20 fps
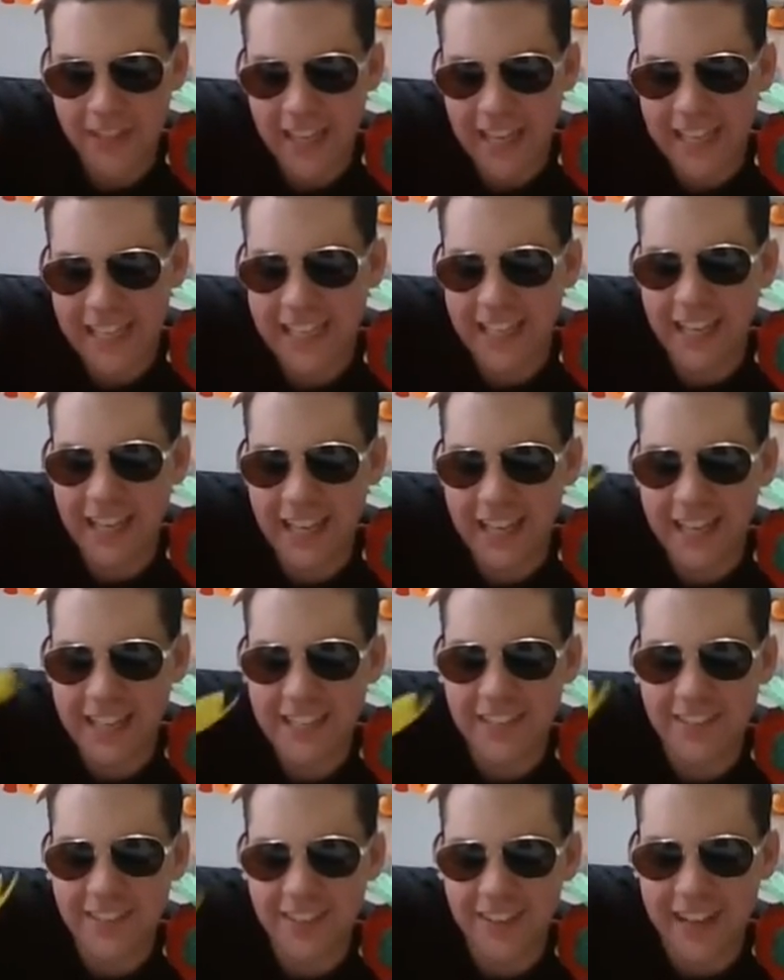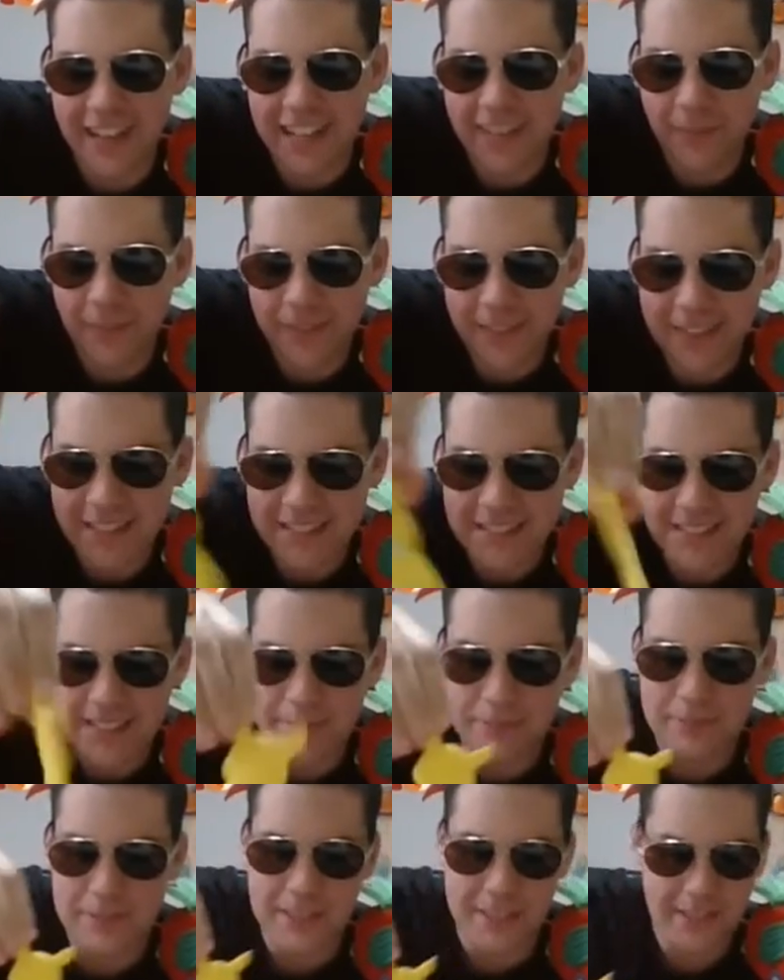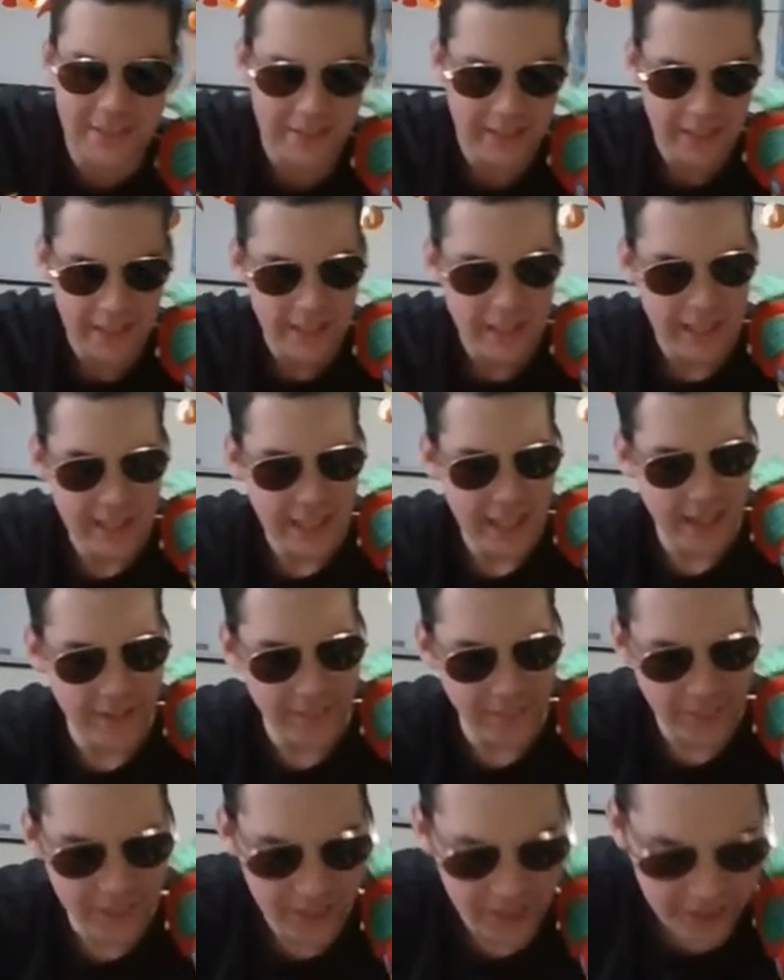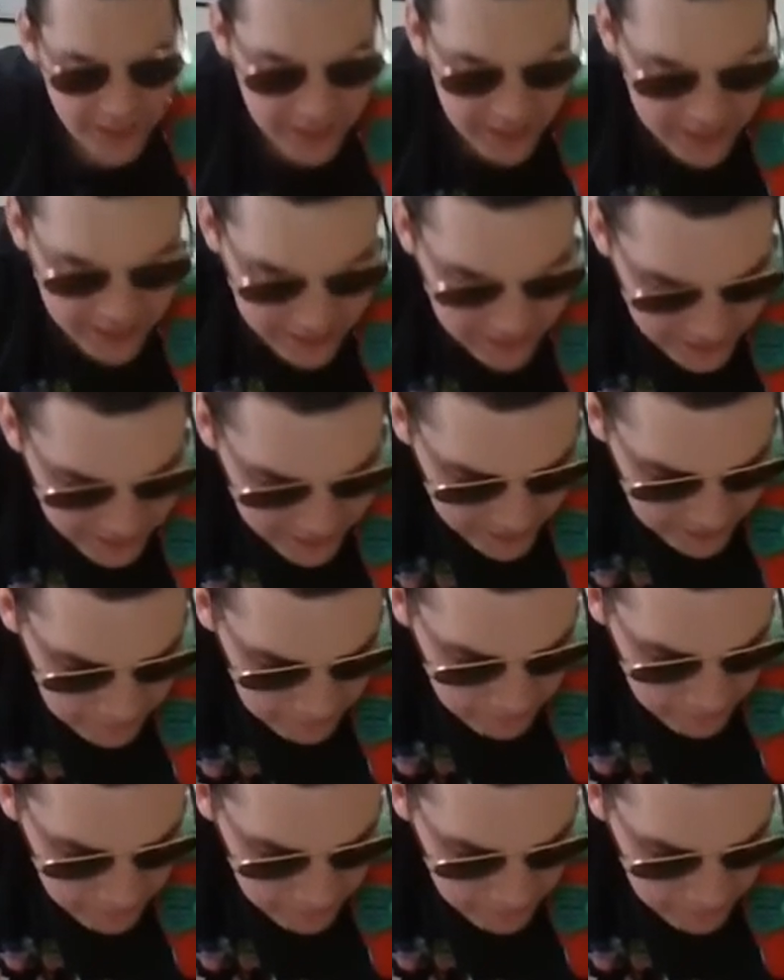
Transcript: I can't, I don't know how to put this up, so I'll figure it out later.